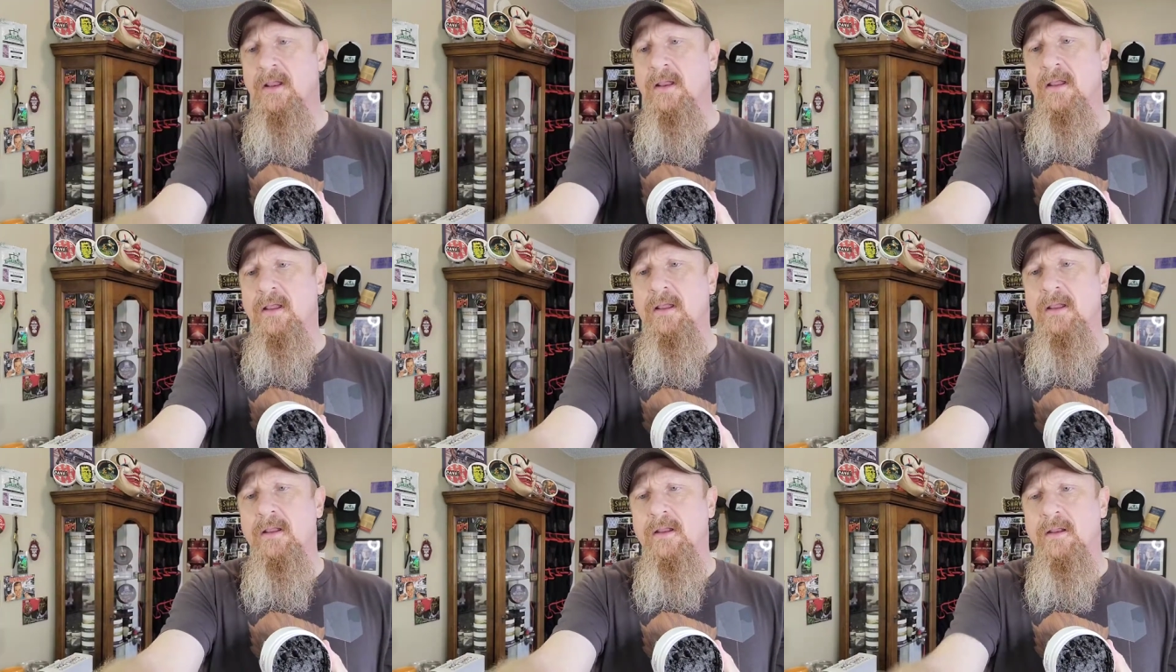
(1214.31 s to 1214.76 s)

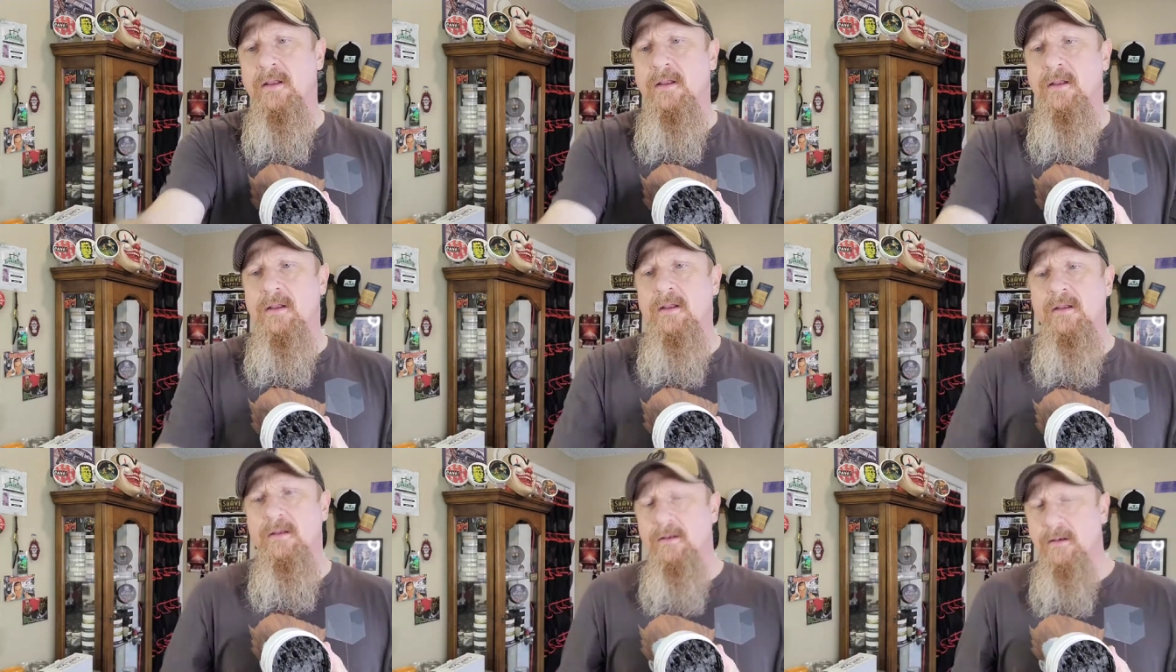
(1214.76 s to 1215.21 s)

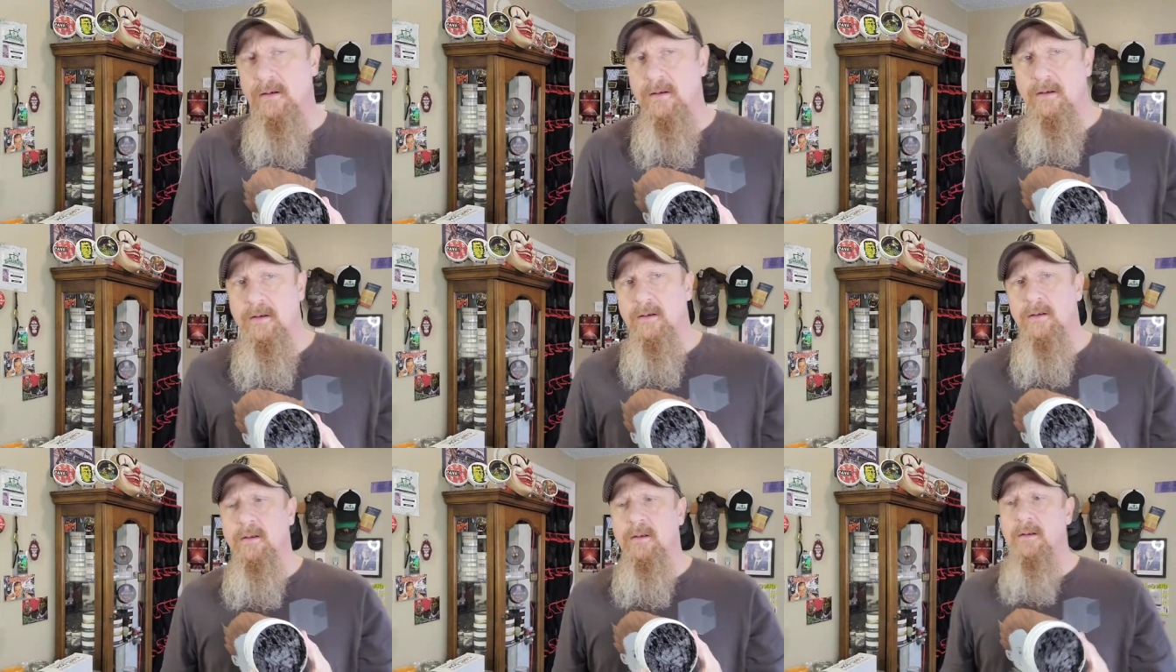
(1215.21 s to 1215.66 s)

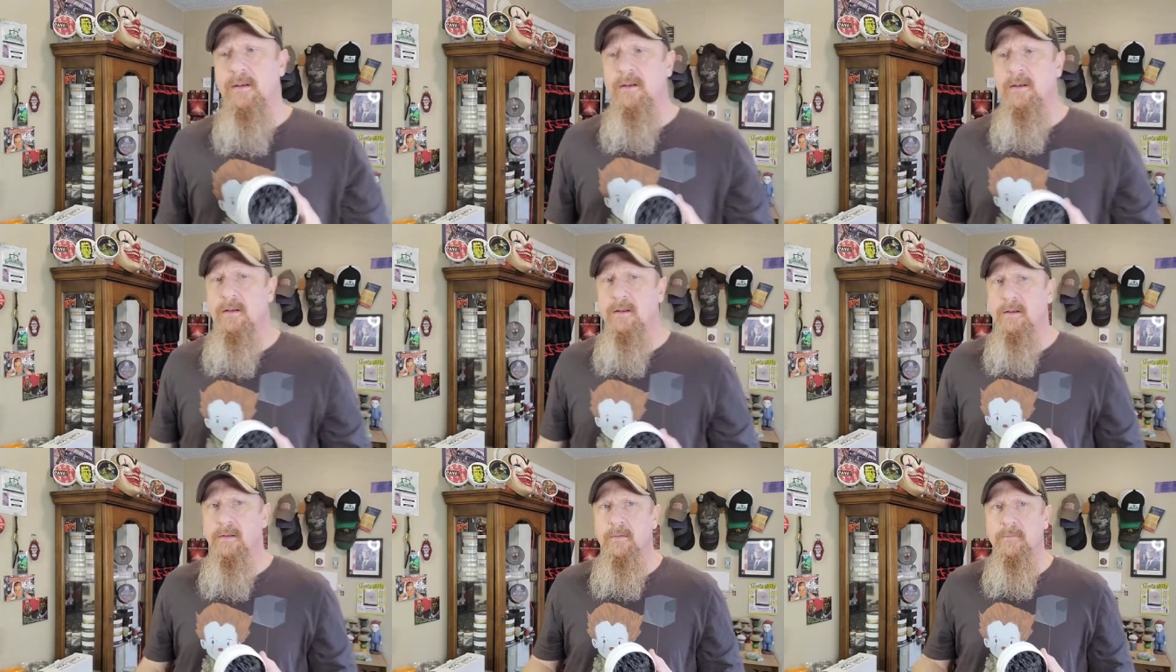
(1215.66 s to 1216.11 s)

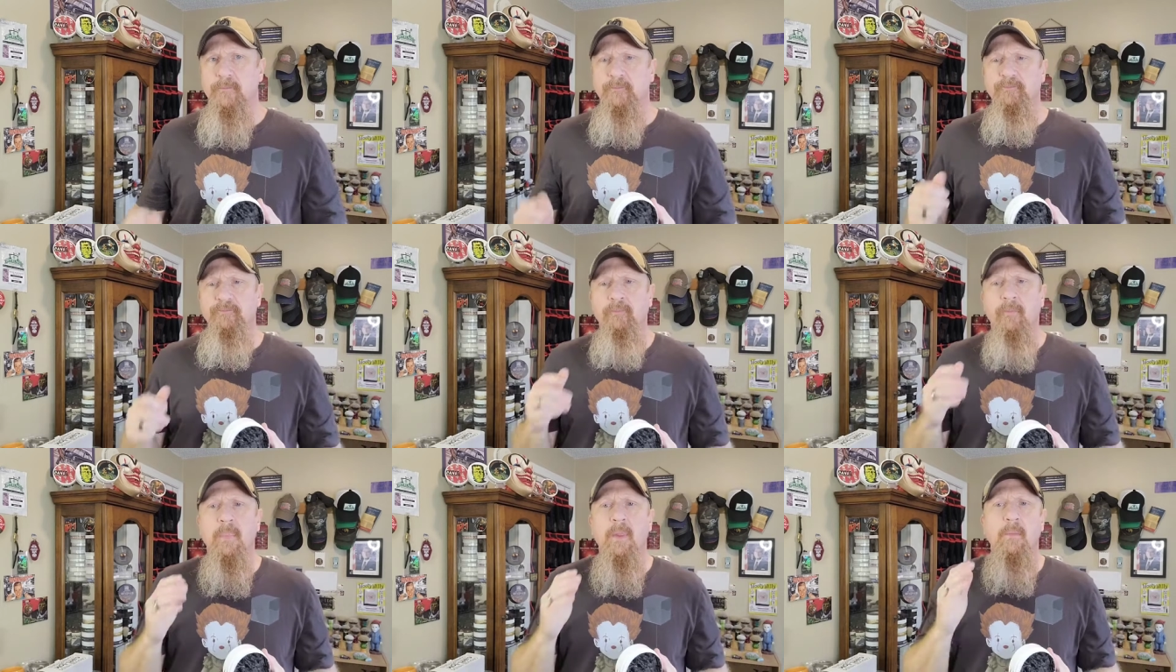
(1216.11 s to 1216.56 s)

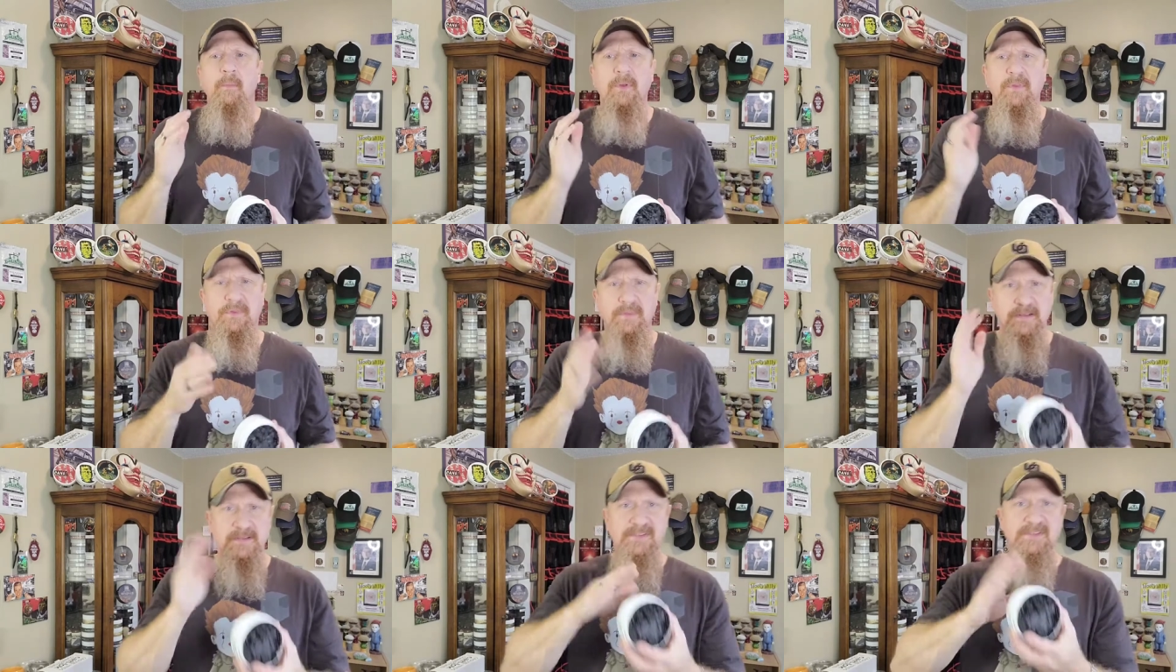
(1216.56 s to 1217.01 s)

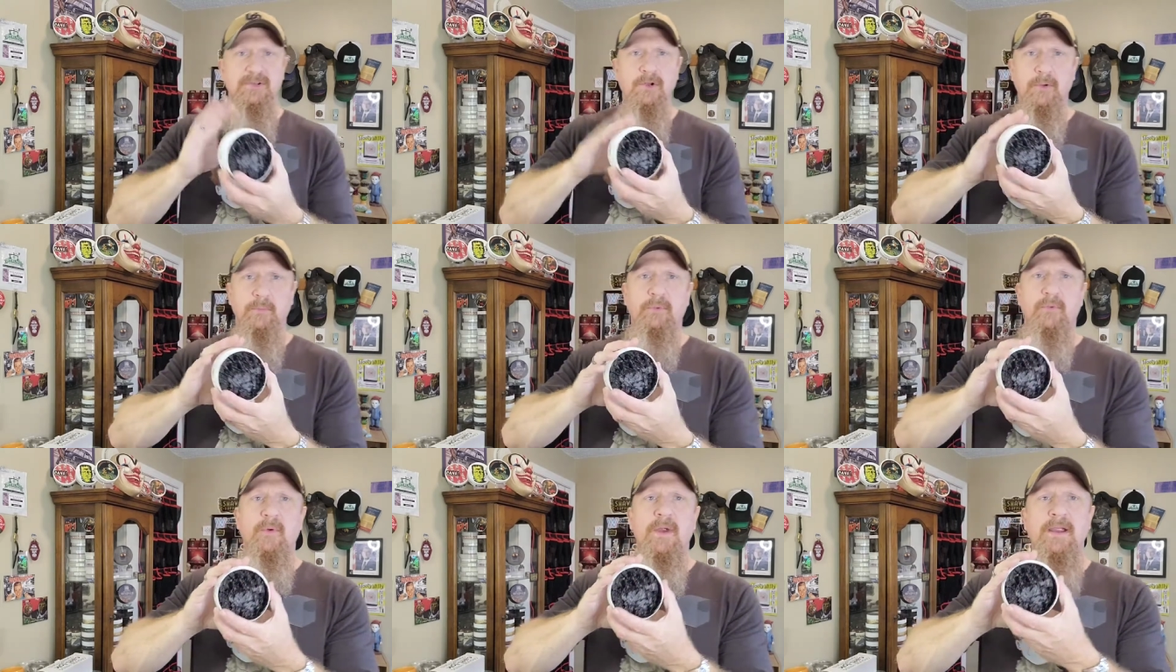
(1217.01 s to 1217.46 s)
But this
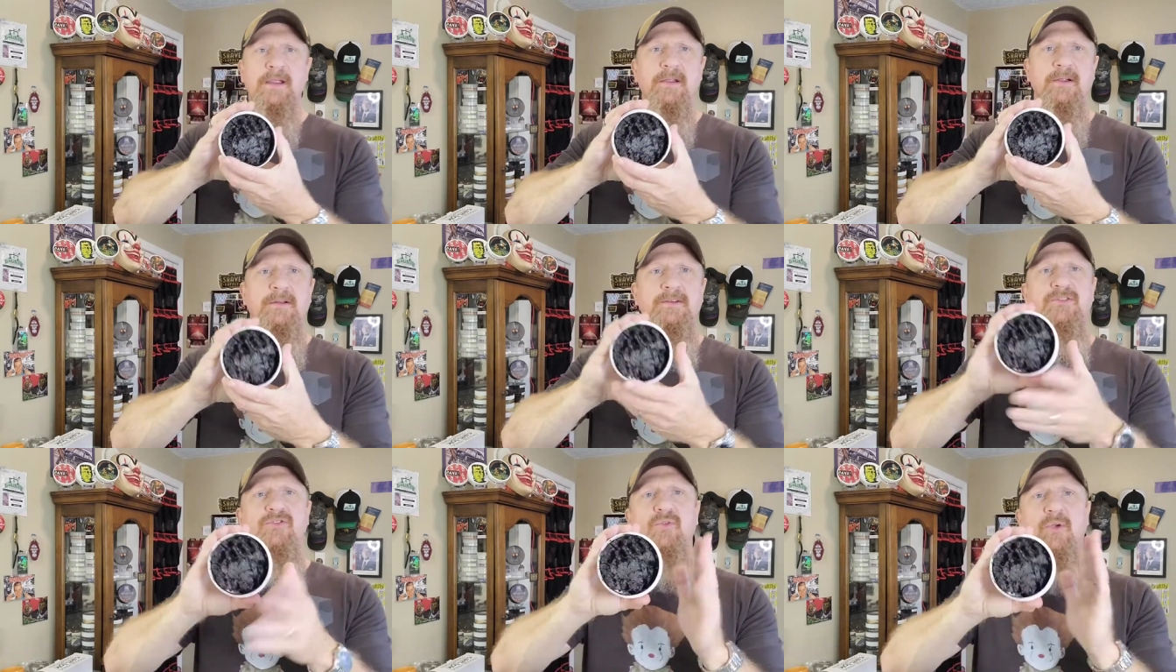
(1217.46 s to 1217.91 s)
soap right
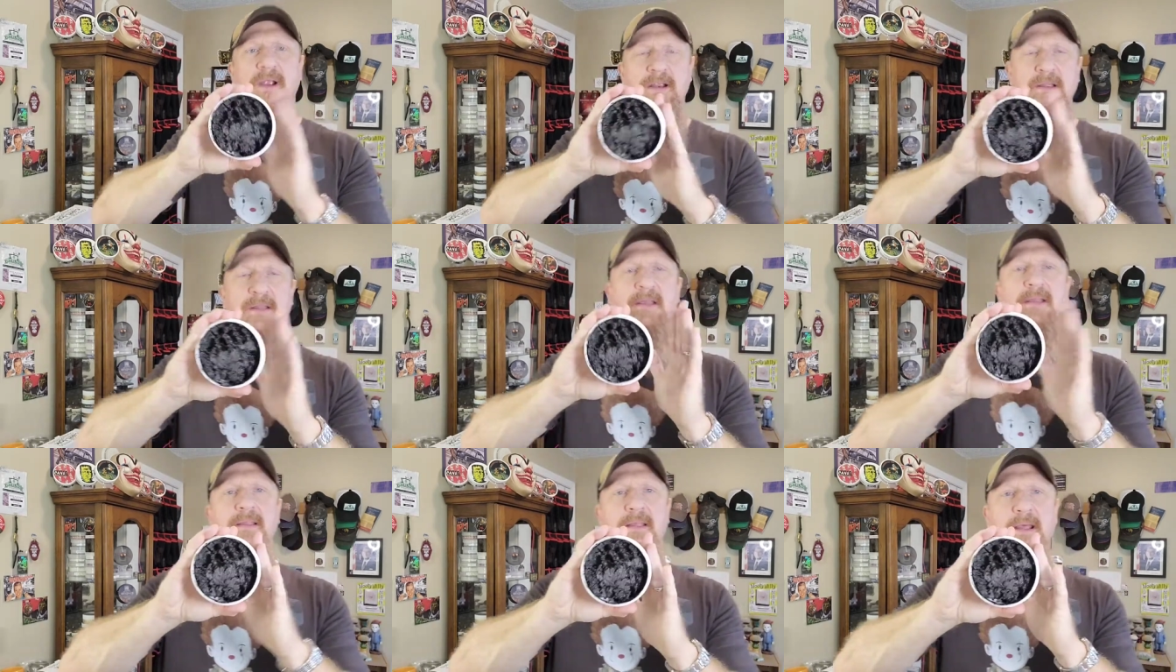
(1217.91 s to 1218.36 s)
here
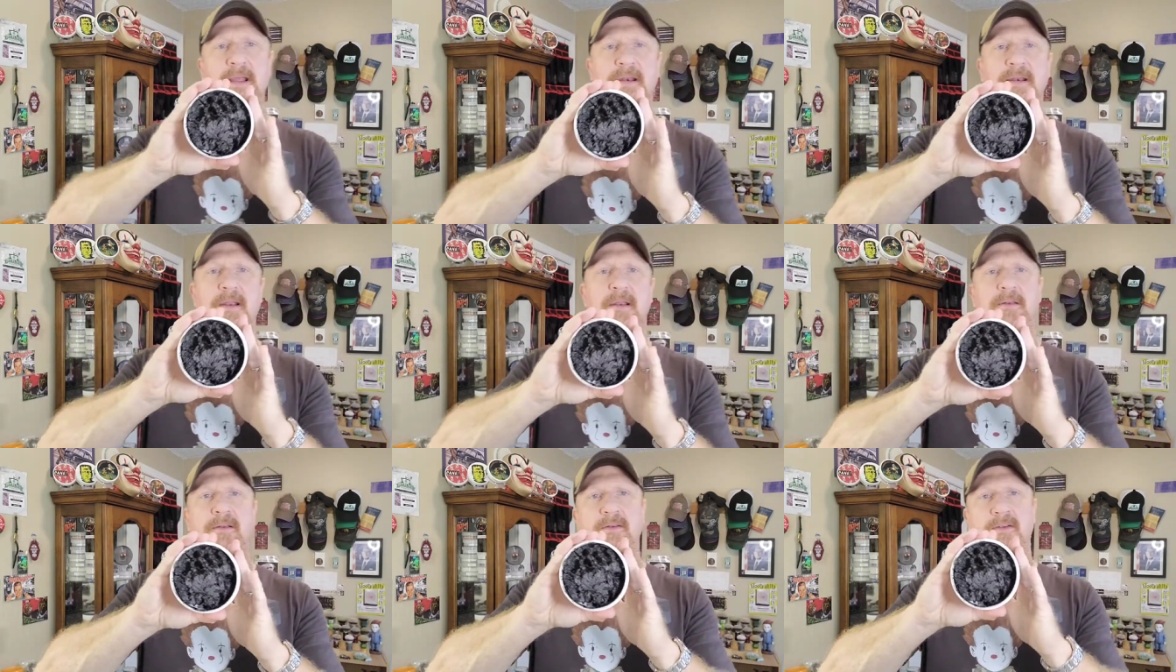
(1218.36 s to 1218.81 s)
directly
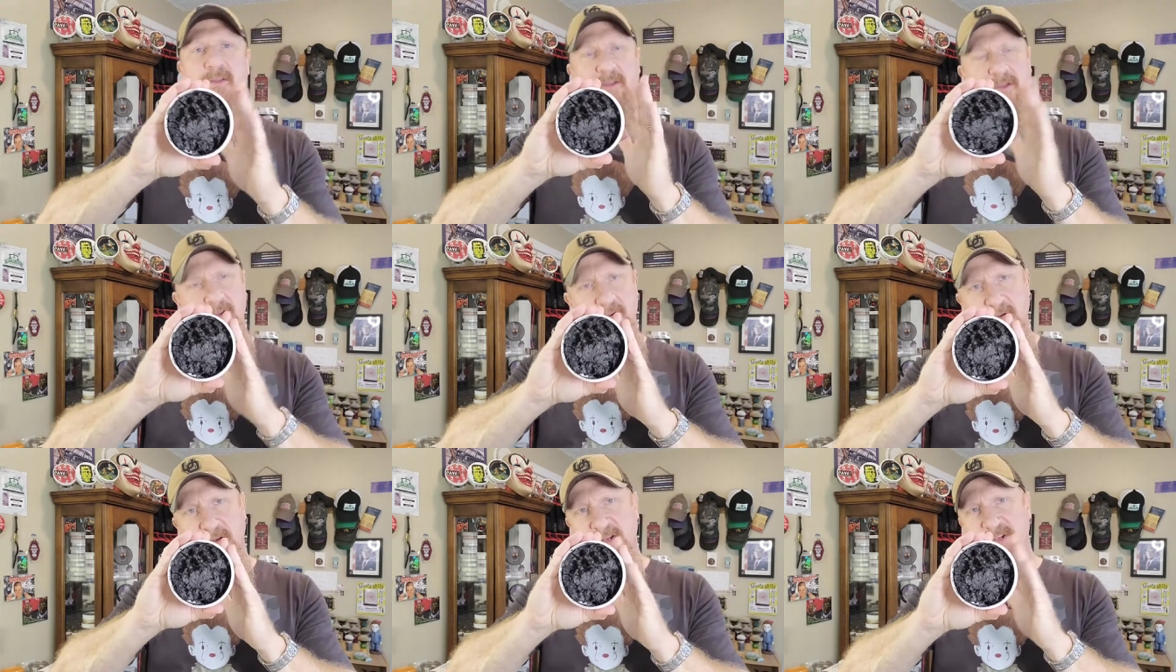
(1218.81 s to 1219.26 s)
led to the
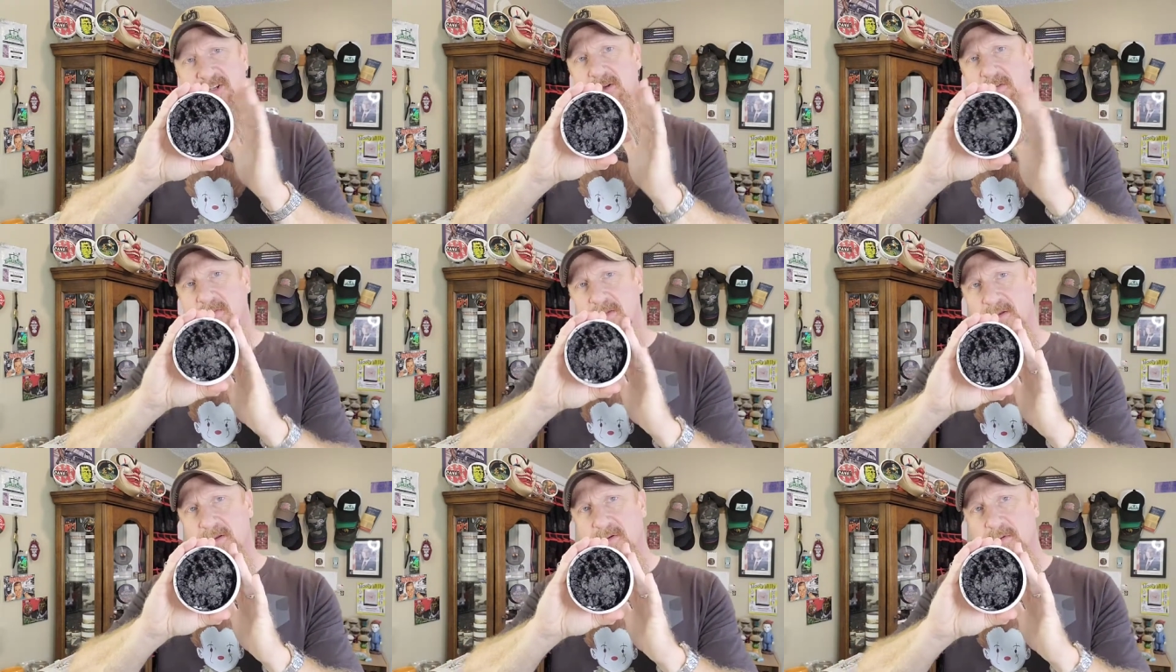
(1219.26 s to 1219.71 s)
creation
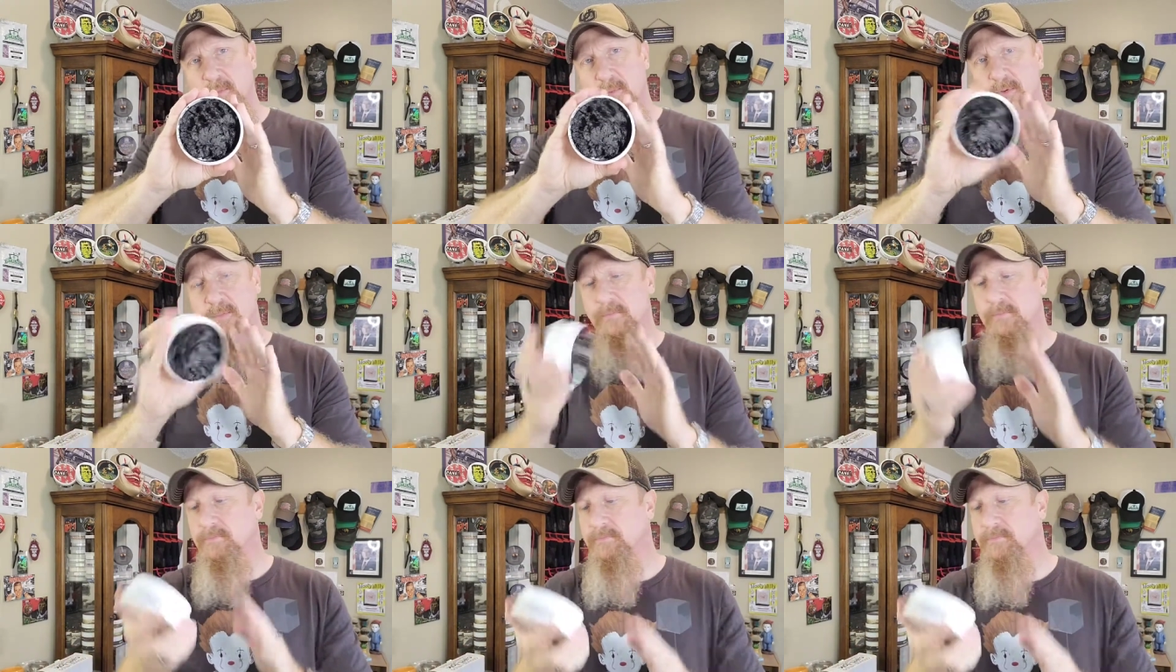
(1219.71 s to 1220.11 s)
of the cube.